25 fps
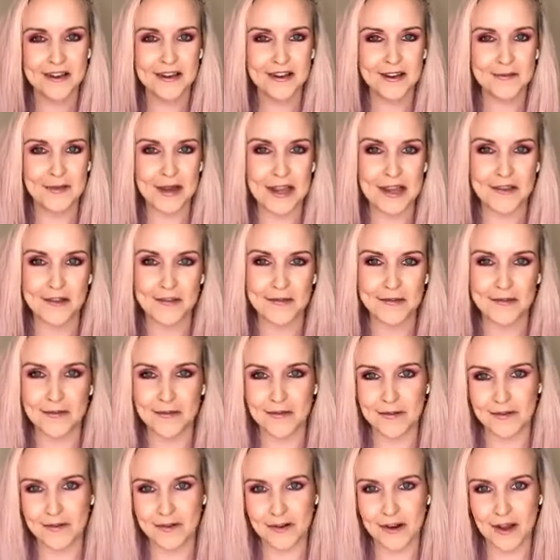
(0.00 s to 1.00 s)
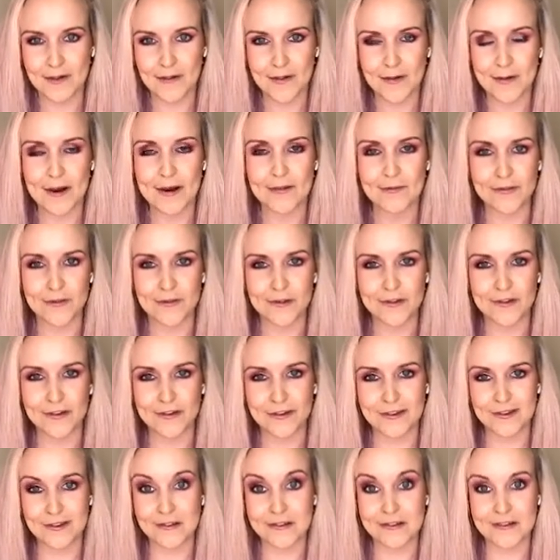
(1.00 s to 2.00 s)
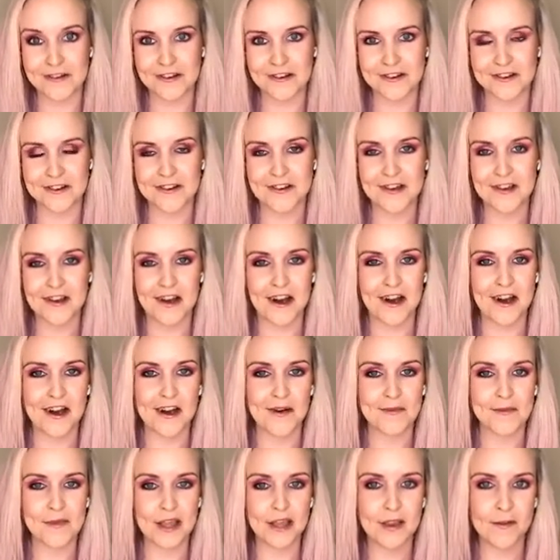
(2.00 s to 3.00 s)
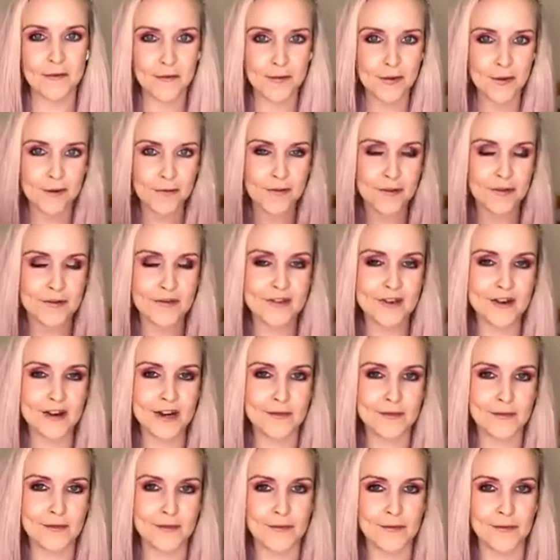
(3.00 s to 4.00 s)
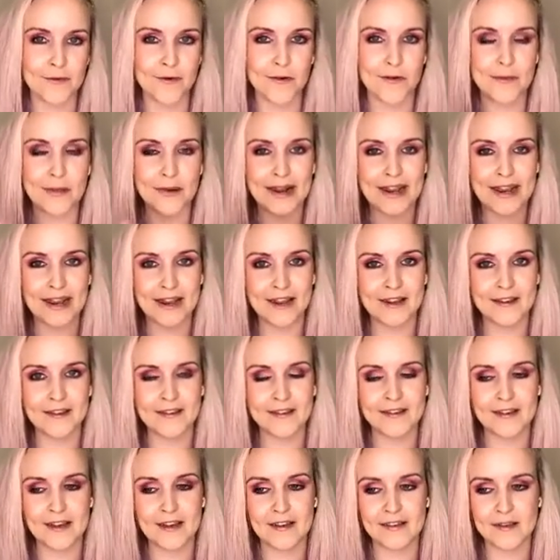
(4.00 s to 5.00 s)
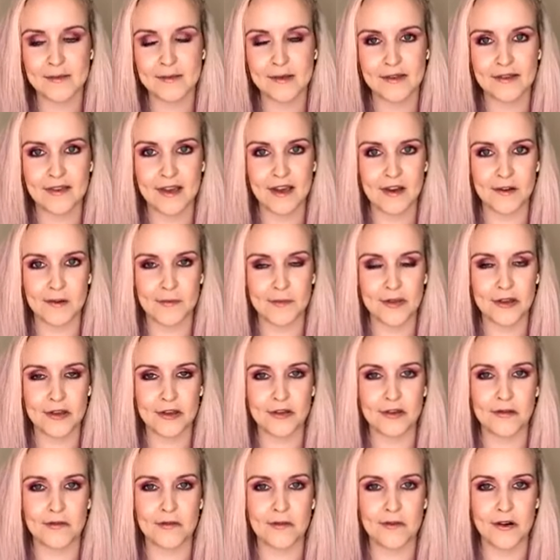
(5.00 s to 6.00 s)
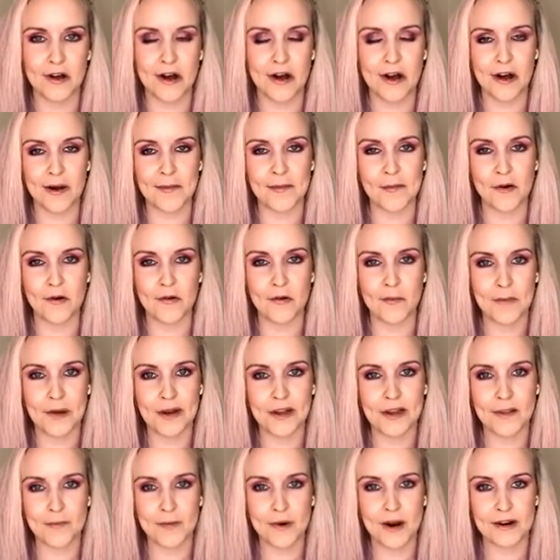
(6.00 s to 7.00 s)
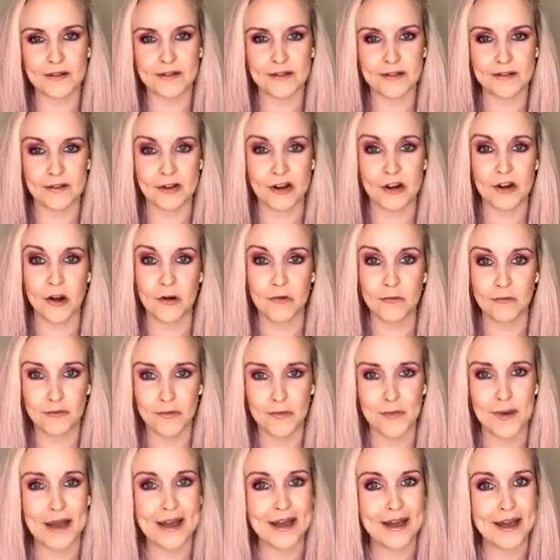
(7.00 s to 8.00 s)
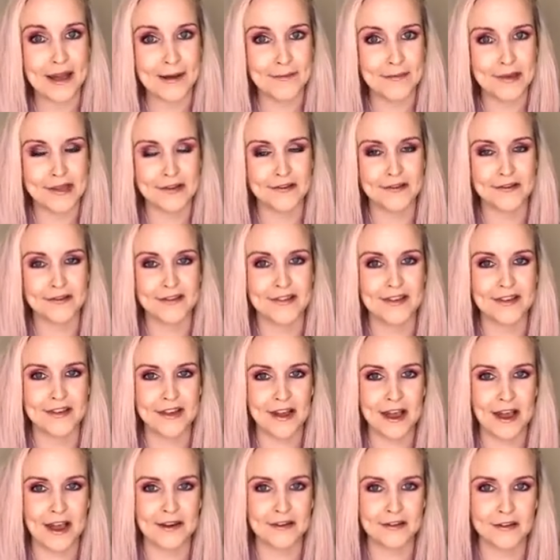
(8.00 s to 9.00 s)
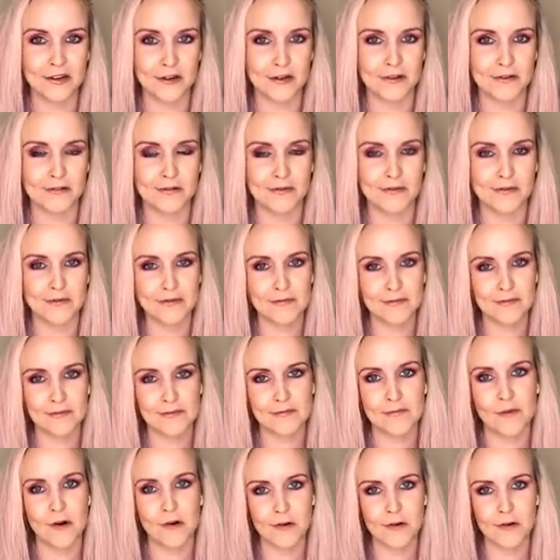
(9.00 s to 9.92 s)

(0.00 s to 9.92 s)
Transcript: make your lifespan of your shoes longer. If you've not done it before, please get someone to help you, or please practice on an old pair, because it can go wrong.